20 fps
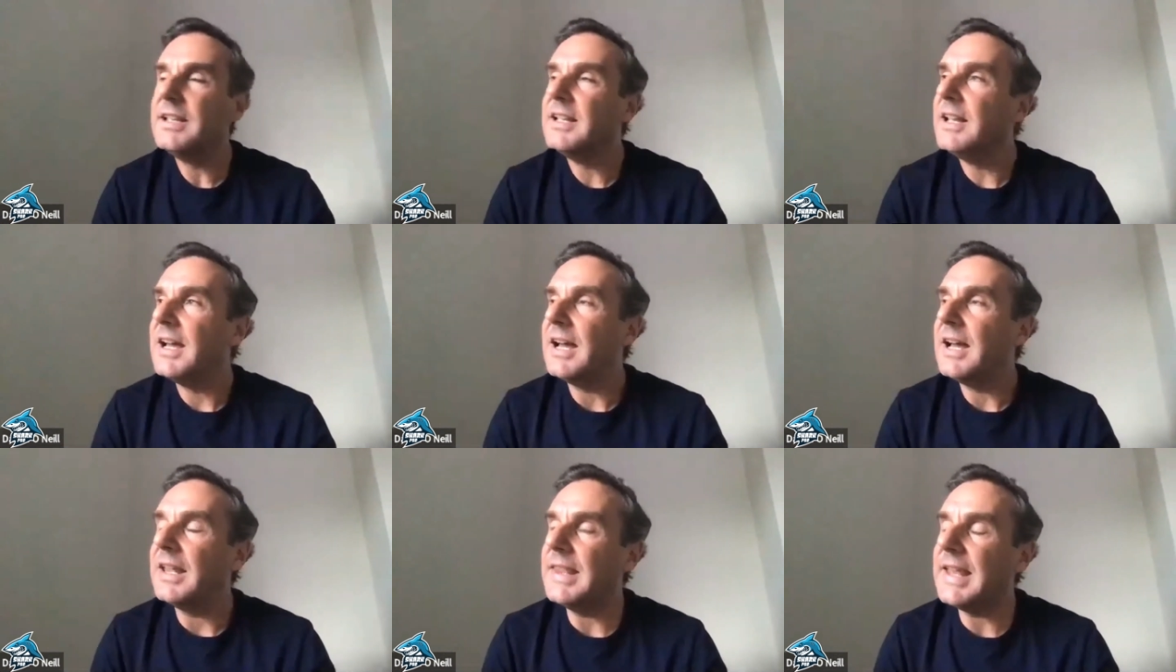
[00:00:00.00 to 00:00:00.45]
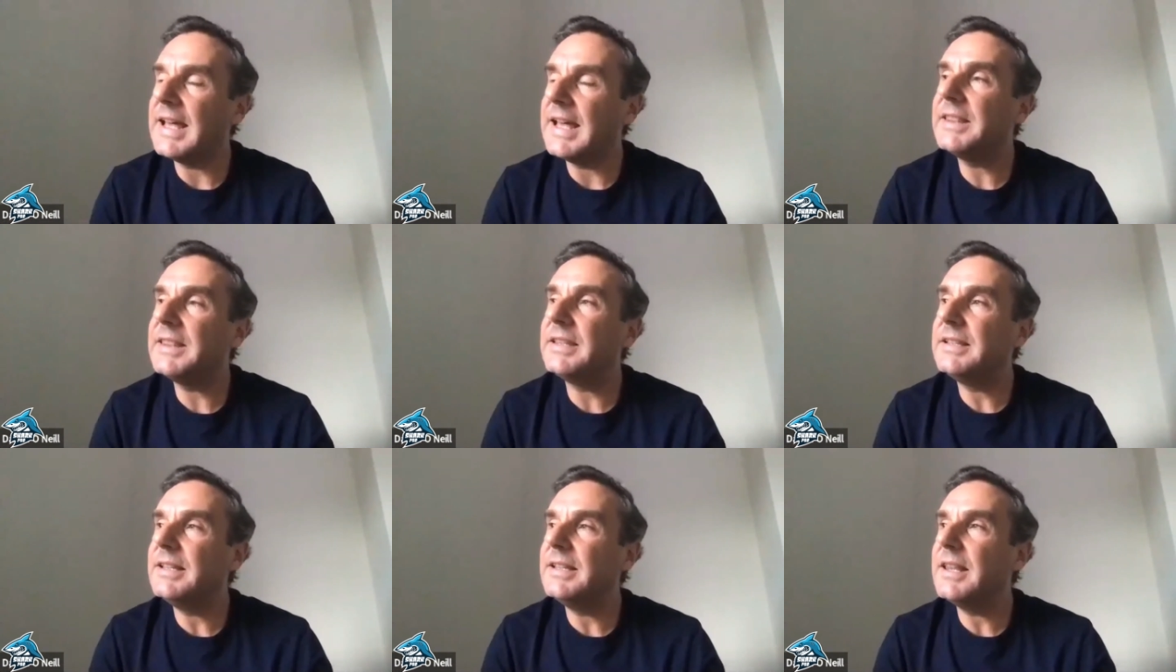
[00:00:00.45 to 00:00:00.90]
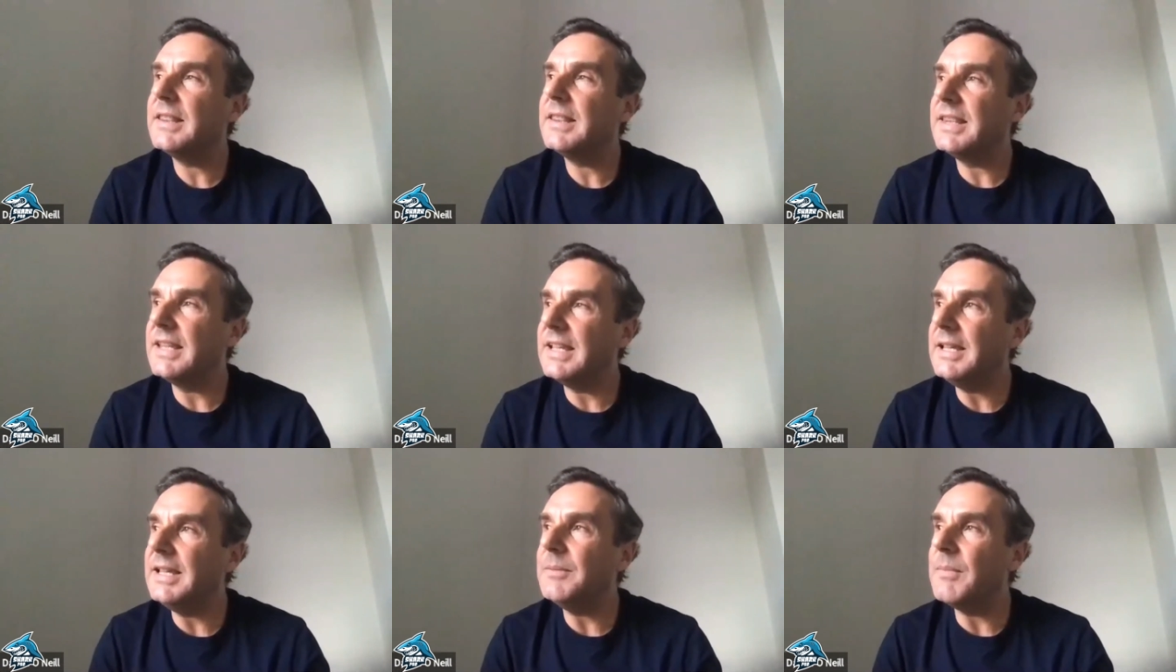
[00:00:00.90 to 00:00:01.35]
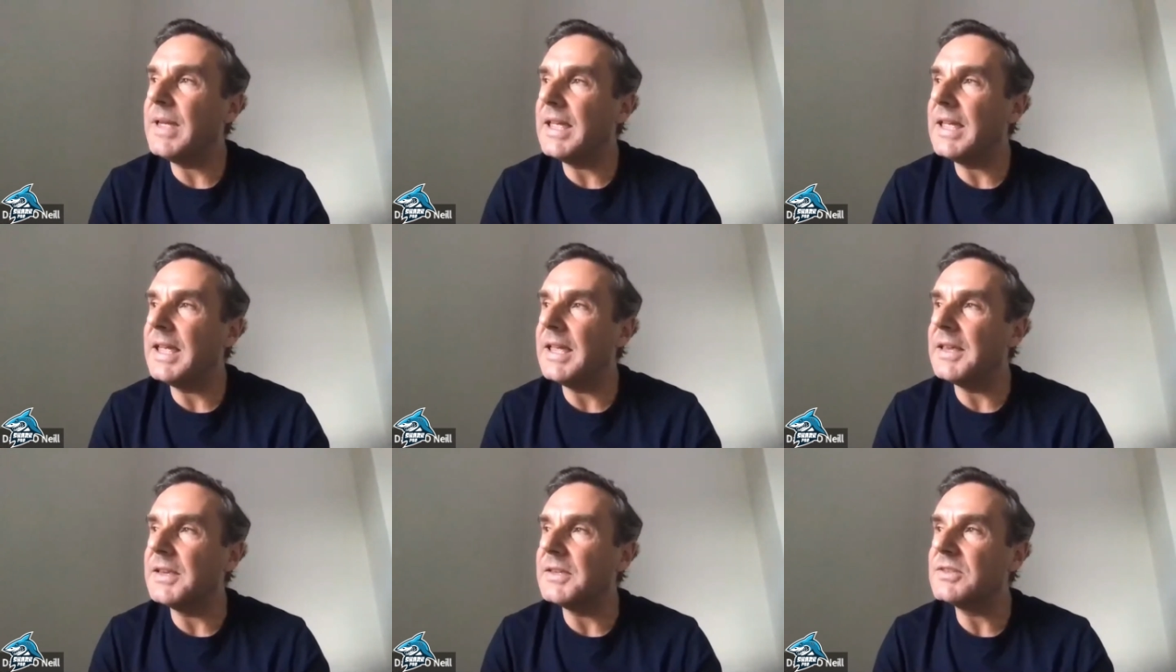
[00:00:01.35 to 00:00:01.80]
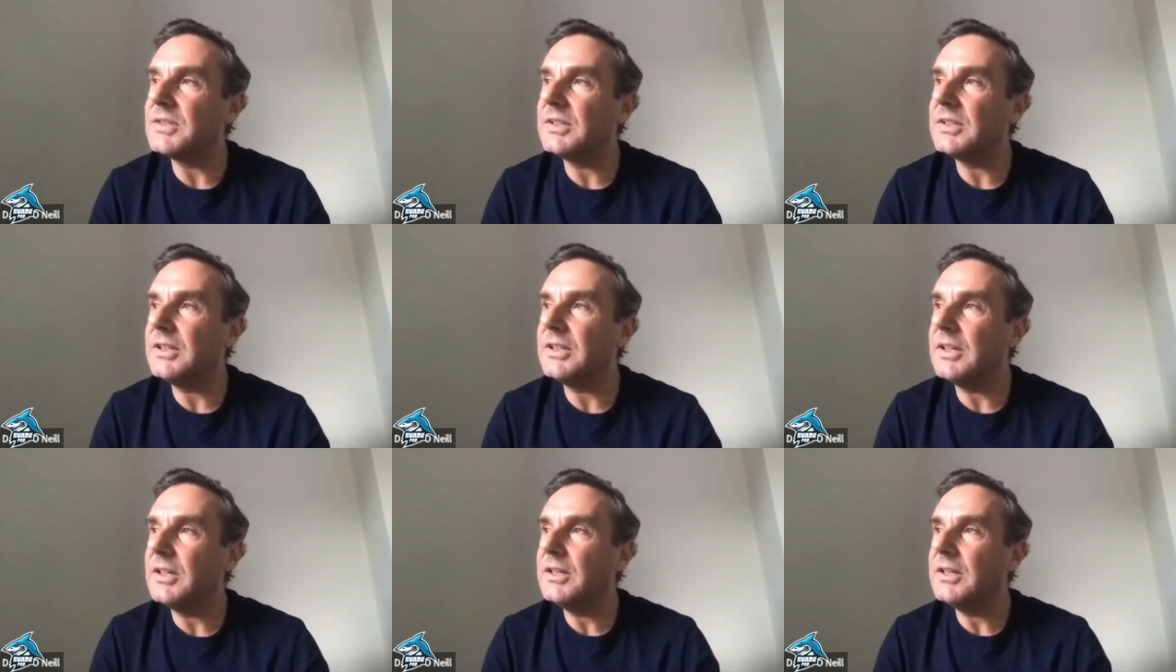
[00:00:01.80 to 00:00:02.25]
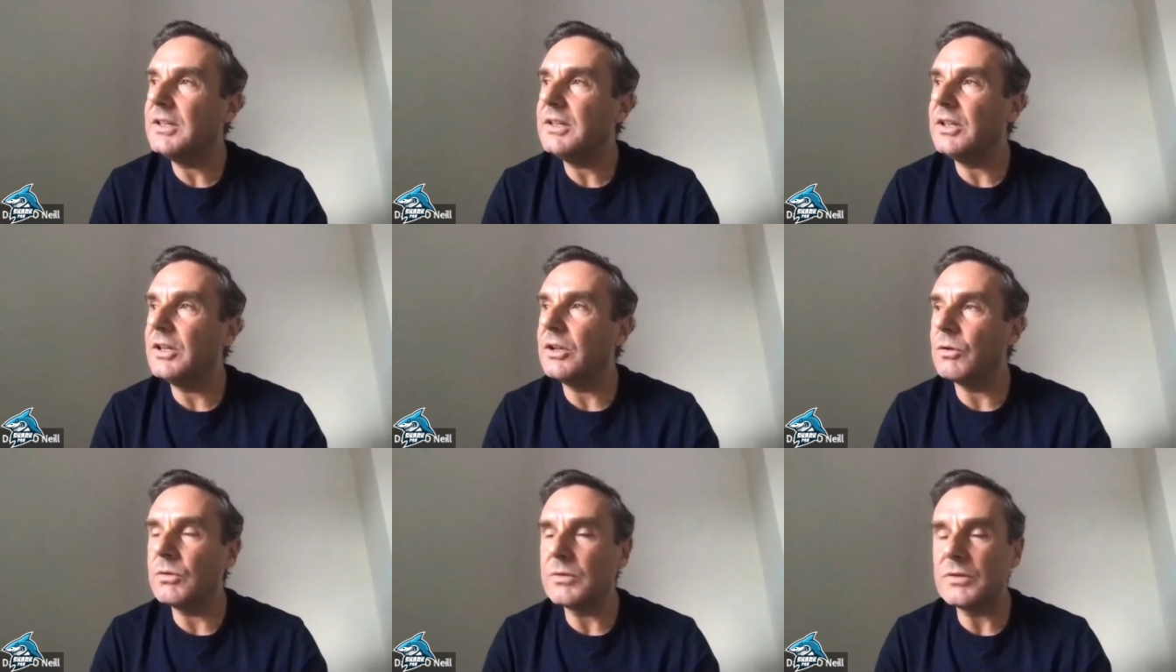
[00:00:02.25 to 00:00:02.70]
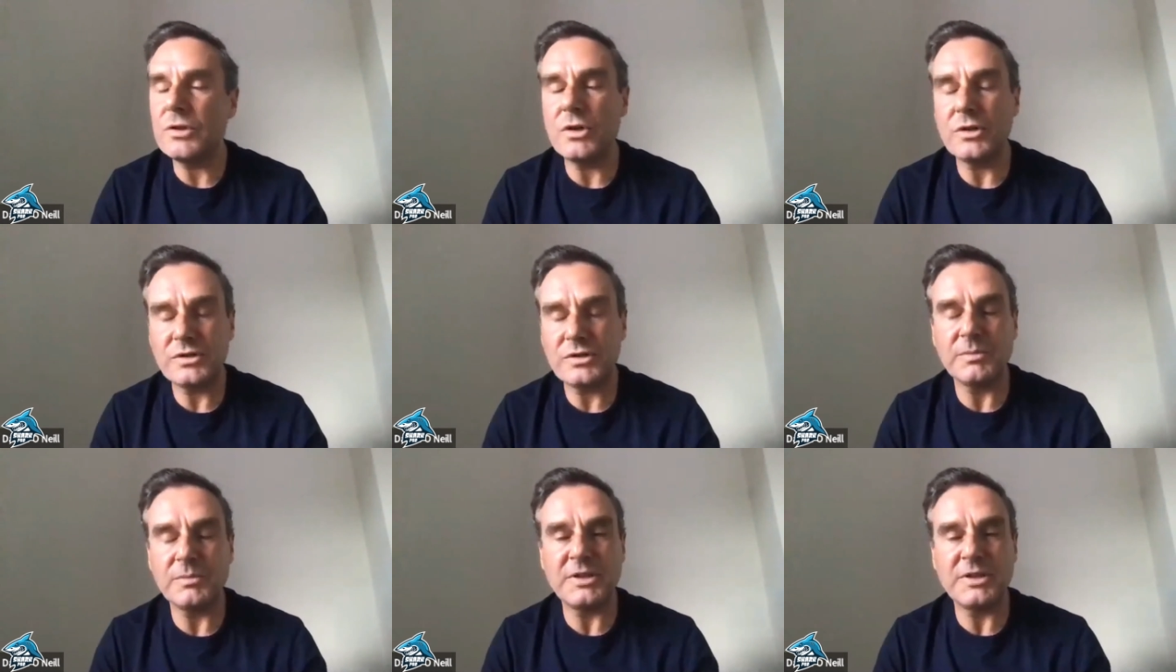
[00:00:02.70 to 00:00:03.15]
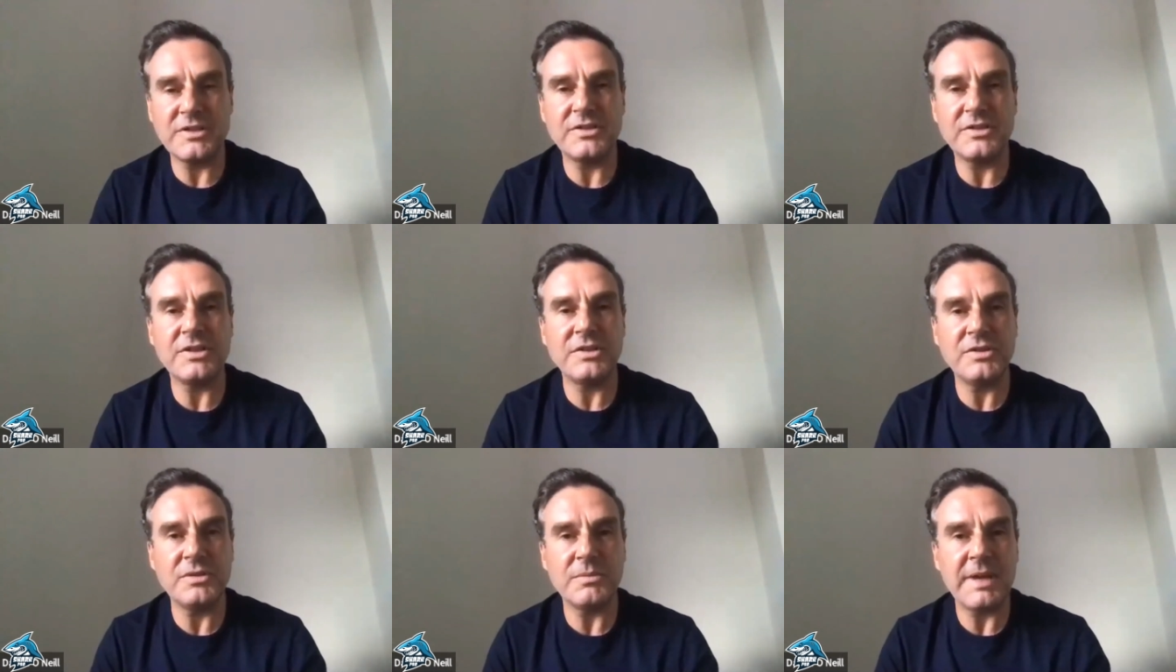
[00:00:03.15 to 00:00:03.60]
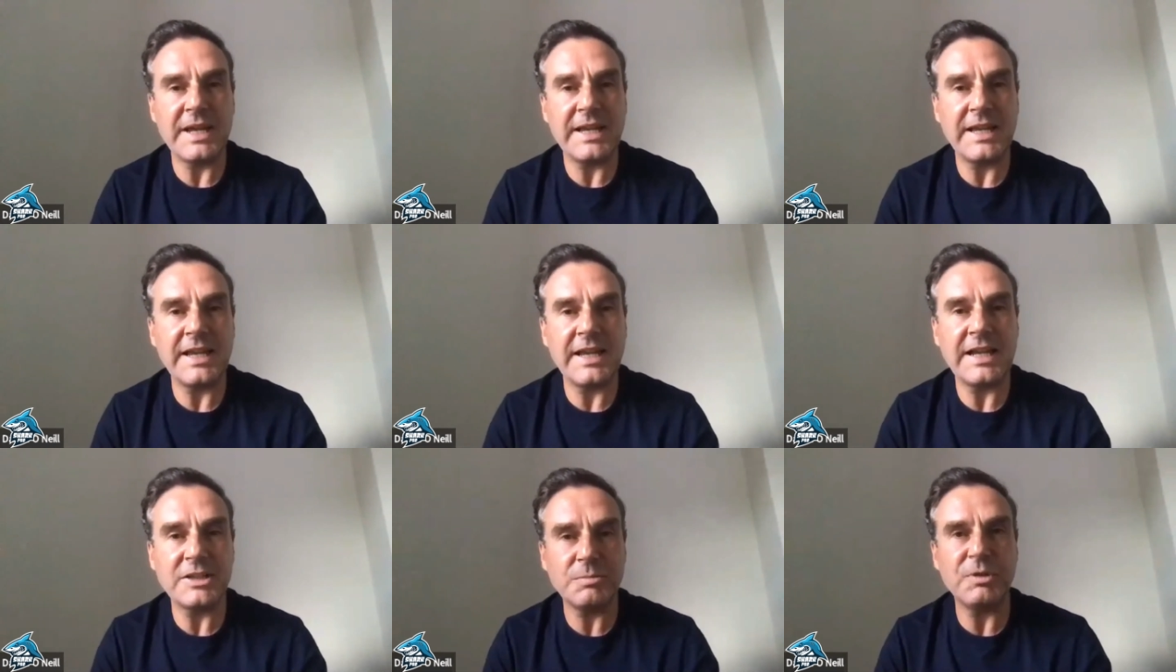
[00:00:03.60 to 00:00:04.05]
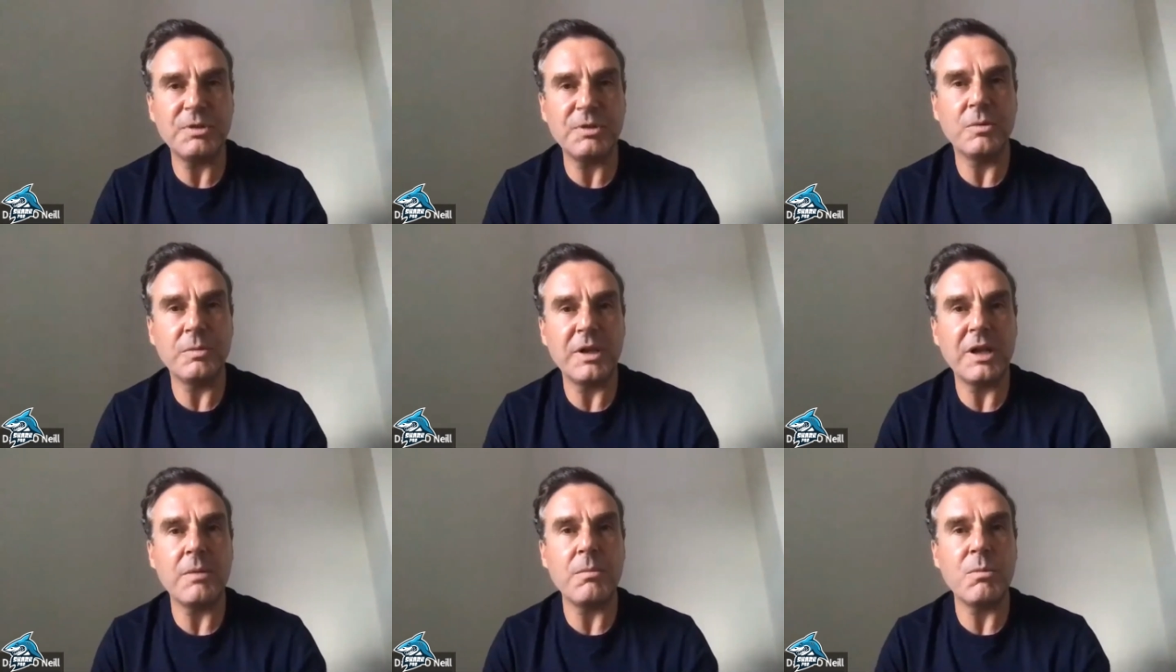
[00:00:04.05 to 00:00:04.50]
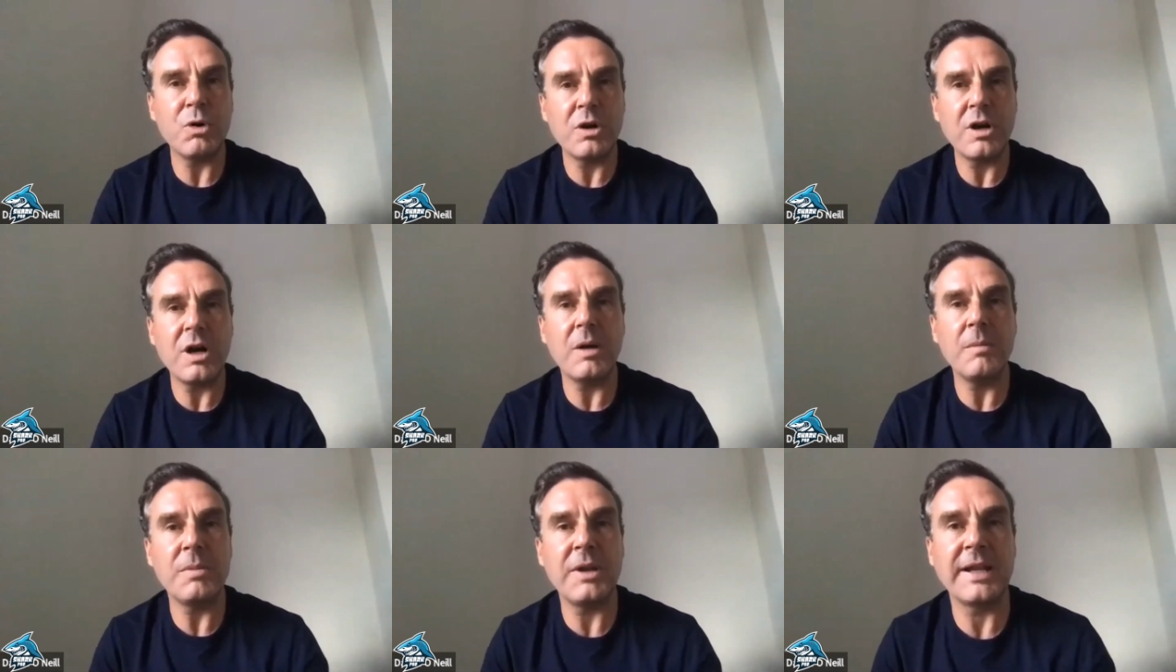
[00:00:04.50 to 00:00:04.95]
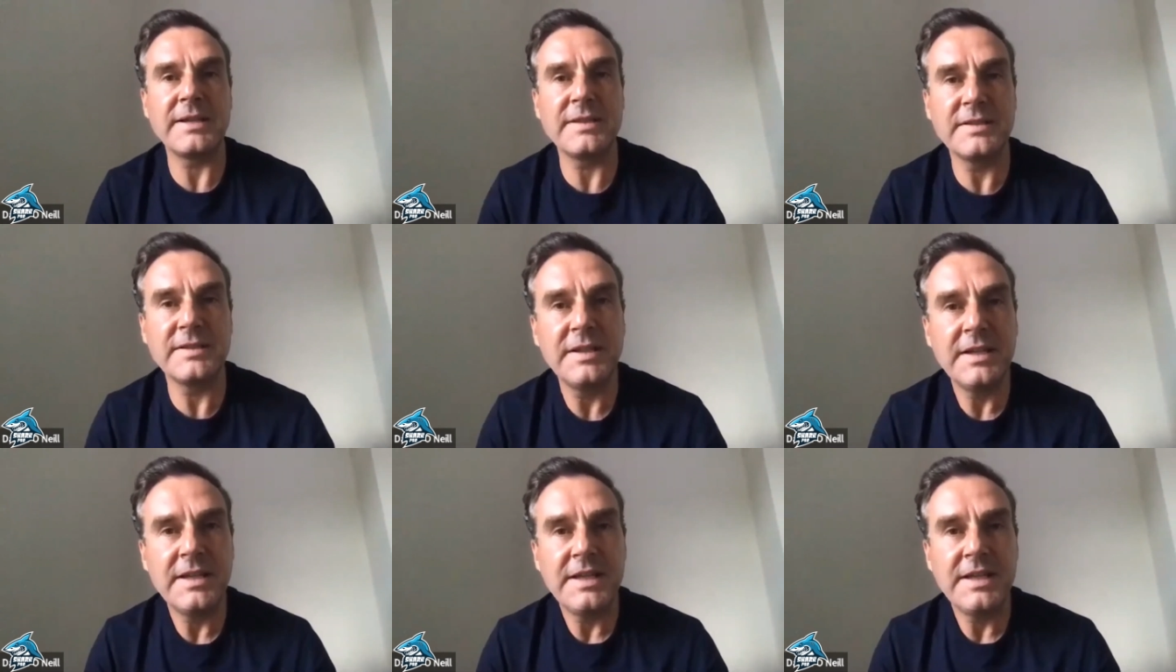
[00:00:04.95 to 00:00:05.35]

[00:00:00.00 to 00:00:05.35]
and that theme is you know customer decision making has become a lot more complex